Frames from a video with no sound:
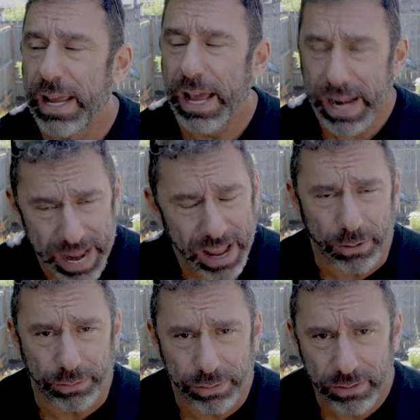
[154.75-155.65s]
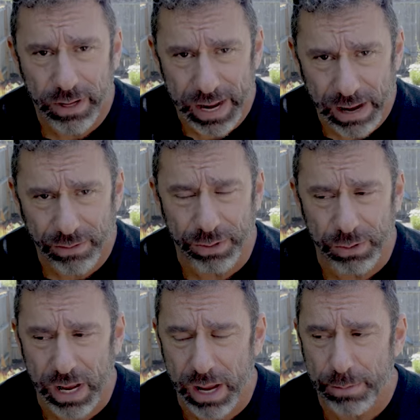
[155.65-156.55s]
and I have a
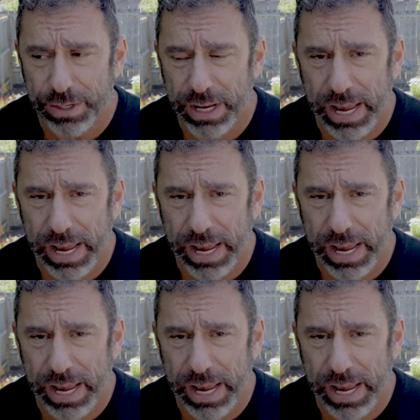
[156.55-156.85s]
few times,